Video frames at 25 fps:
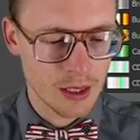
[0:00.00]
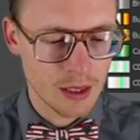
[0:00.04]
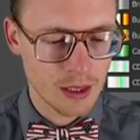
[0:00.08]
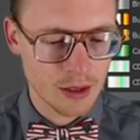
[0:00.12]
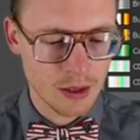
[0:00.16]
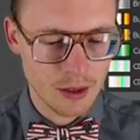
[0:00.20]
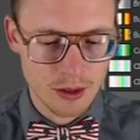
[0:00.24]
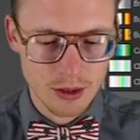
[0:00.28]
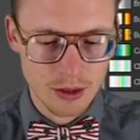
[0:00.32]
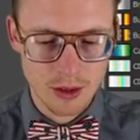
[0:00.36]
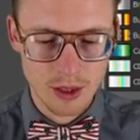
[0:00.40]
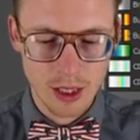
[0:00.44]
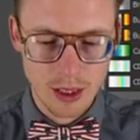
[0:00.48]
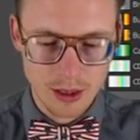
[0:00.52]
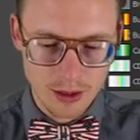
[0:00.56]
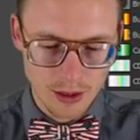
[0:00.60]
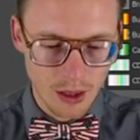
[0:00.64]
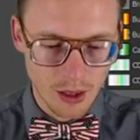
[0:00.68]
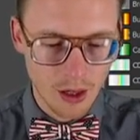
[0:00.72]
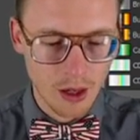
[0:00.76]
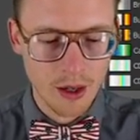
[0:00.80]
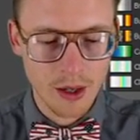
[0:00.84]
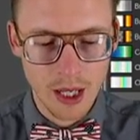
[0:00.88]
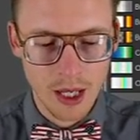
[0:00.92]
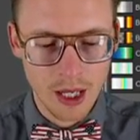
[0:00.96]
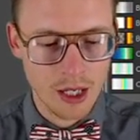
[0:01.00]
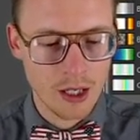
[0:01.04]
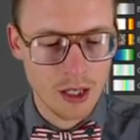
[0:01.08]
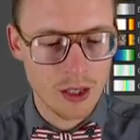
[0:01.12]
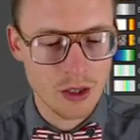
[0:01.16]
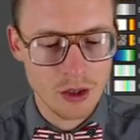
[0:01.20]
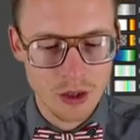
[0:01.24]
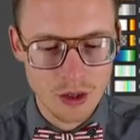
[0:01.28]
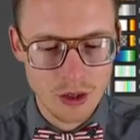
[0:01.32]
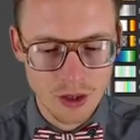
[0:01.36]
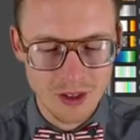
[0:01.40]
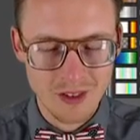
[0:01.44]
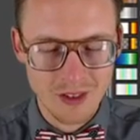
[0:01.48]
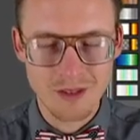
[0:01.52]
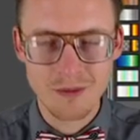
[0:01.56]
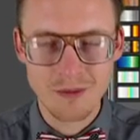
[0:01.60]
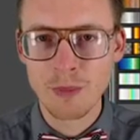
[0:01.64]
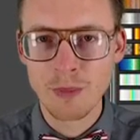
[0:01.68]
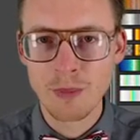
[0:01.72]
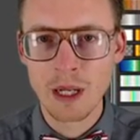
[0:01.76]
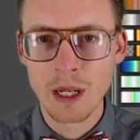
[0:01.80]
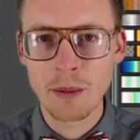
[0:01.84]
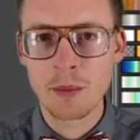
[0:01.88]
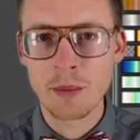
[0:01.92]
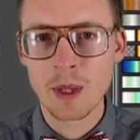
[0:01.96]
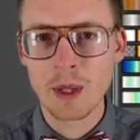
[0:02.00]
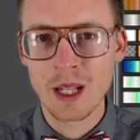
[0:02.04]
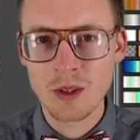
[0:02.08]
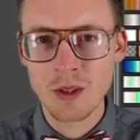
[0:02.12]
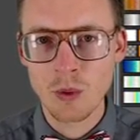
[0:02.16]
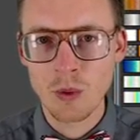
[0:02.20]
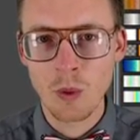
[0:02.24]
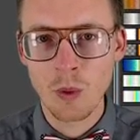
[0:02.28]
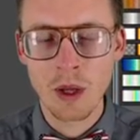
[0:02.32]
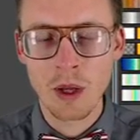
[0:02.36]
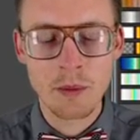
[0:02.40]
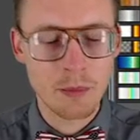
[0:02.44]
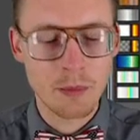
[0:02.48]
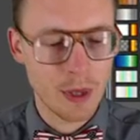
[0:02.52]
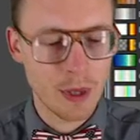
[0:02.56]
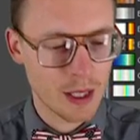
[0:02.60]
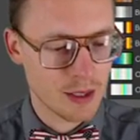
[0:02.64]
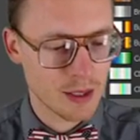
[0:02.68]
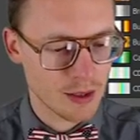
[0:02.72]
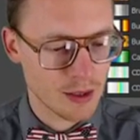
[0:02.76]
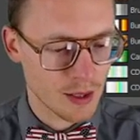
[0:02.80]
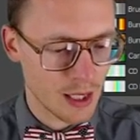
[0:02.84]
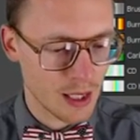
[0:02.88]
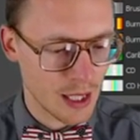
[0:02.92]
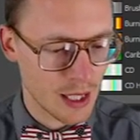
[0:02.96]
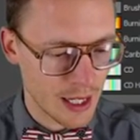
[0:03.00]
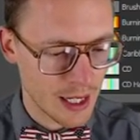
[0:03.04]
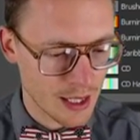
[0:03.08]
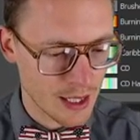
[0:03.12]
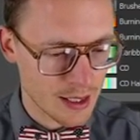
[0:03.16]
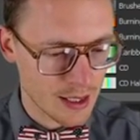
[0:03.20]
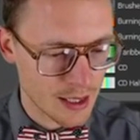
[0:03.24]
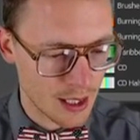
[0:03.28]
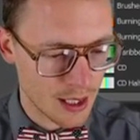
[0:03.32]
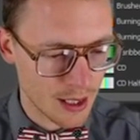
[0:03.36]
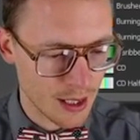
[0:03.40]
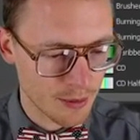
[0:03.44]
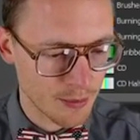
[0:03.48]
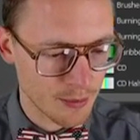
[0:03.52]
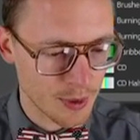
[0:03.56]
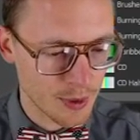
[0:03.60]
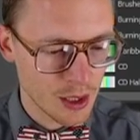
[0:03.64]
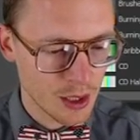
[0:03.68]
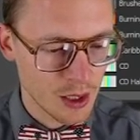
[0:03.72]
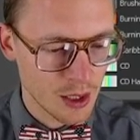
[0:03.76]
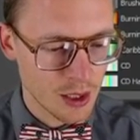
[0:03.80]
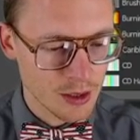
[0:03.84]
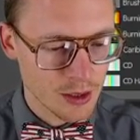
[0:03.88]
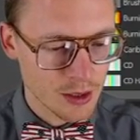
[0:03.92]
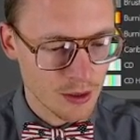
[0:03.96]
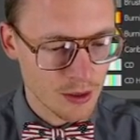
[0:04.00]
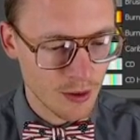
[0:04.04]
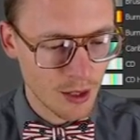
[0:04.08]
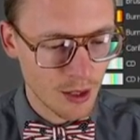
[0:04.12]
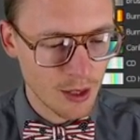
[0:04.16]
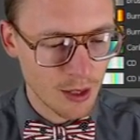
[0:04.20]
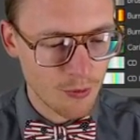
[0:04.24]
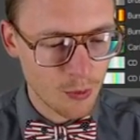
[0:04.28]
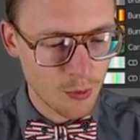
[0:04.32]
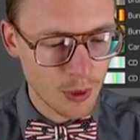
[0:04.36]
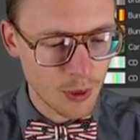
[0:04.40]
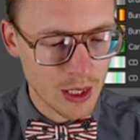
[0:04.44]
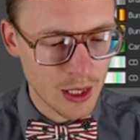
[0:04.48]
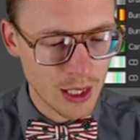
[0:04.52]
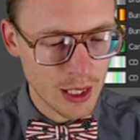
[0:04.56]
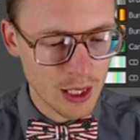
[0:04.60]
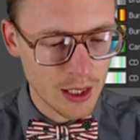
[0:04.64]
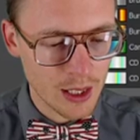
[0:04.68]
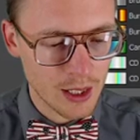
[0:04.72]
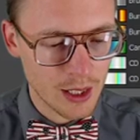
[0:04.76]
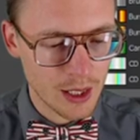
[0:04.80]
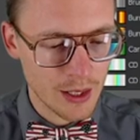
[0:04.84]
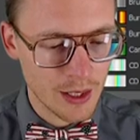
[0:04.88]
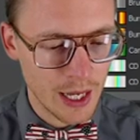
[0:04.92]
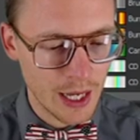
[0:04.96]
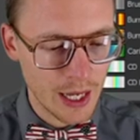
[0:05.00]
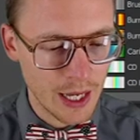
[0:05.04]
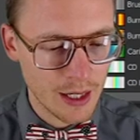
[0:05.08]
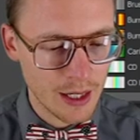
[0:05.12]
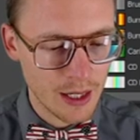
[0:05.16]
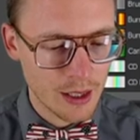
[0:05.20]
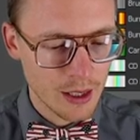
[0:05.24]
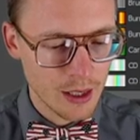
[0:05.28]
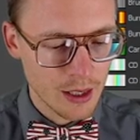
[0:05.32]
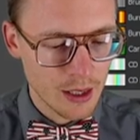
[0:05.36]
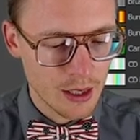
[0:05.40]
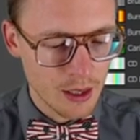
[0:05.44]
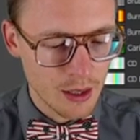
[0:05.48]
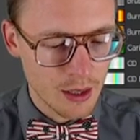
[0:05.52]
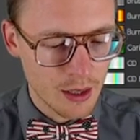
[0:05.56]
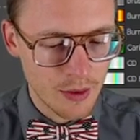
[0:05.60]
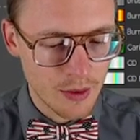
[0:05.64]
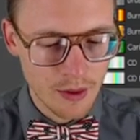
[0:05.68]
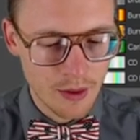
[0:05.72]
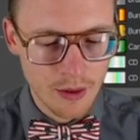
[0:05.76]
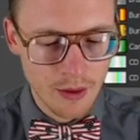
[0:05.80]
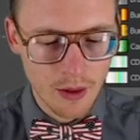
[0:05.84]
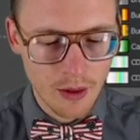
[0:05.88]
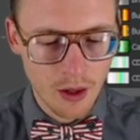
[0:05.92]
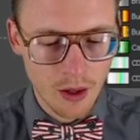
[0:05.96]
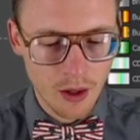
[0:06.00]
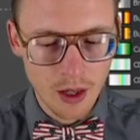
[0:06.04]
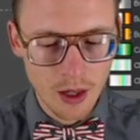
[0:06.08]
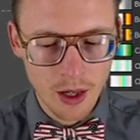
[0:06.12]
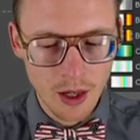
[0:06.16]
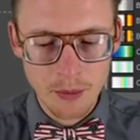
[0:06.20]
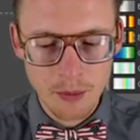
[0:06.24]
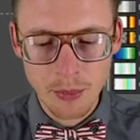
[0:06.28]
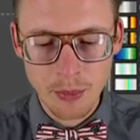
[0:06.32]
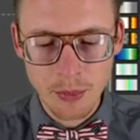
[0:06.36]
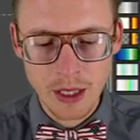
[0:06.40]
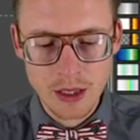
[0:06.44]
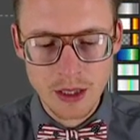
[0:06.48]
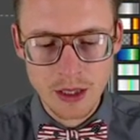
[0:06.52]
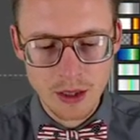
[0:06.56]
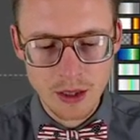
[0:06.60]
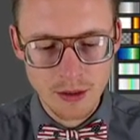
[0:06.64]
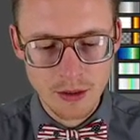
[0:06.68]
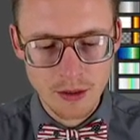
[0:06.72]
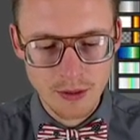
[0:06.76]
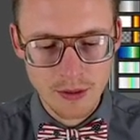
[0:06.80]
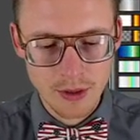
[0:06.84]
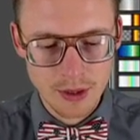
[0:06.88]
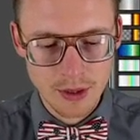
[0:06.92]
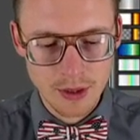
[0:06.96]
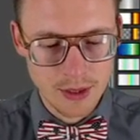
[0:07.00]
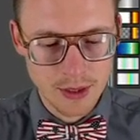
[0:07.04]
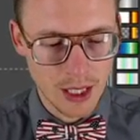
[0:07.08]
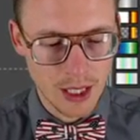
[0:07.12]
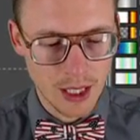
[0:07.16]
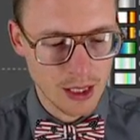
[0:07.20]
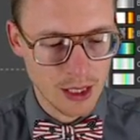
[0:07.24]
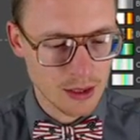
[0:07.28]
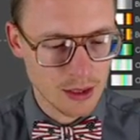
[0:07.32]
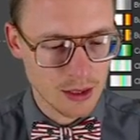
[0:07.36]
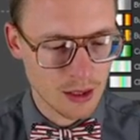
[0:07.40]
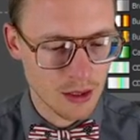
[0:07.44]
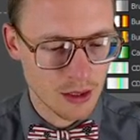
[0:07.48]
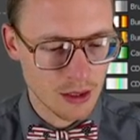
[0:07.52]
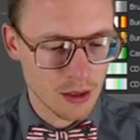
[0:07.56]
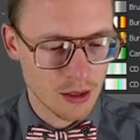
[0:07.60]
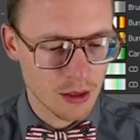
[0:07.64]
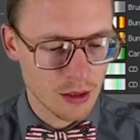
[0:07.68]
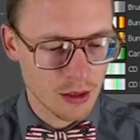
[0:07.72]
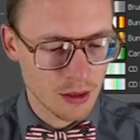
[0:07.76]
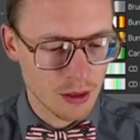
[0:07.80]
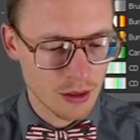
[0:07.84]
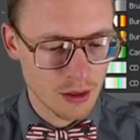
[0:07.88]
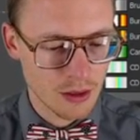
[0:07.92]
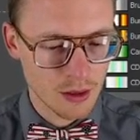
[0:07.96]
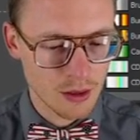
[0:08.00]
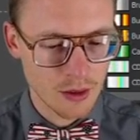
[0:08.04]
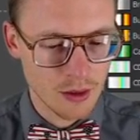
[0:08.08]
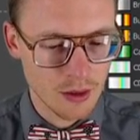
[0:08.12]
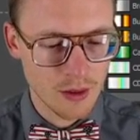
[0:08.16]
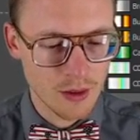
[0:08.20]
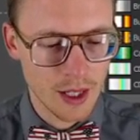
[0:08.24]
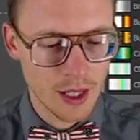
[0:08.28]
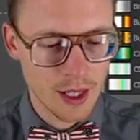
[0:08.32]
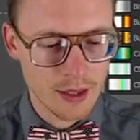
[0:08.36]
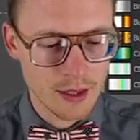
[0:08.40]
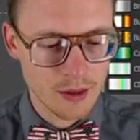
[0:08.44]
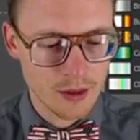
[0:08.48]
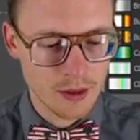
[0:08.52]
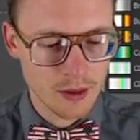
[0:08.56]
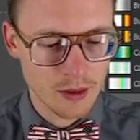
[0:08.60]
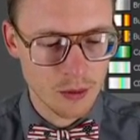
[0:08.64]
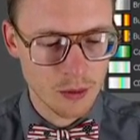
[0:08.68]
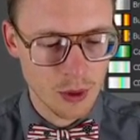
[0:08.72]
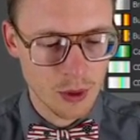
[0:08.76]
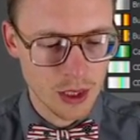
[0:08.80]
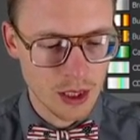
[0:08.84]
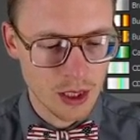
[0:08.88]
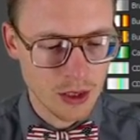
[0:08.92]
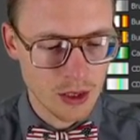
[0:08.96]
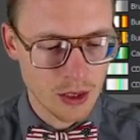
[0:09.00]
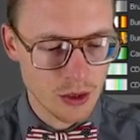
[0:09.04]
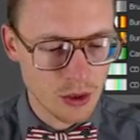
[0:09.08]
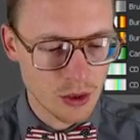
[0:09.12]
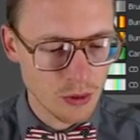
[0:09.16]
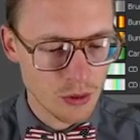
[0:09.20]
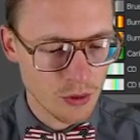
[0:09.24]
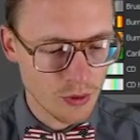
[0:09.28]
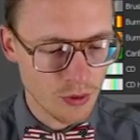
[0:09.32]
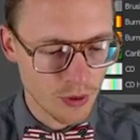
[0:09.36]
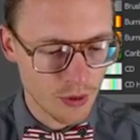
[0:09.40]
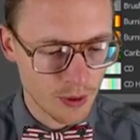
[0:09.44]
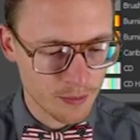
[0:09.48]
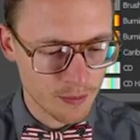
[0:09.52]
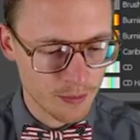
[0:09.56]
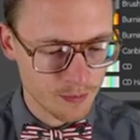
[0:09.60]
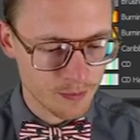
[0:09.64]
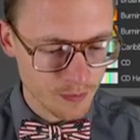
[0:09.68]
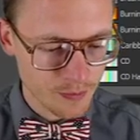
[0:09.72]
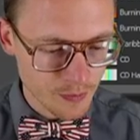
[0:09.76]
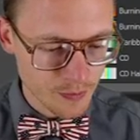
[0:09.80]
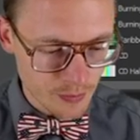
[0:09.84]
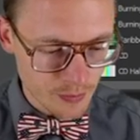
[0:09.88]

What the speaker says: just creates a hard edge, just manipulates one pixel at a time. So, and if we click on that, there are a bunch of settings here that we can choose from.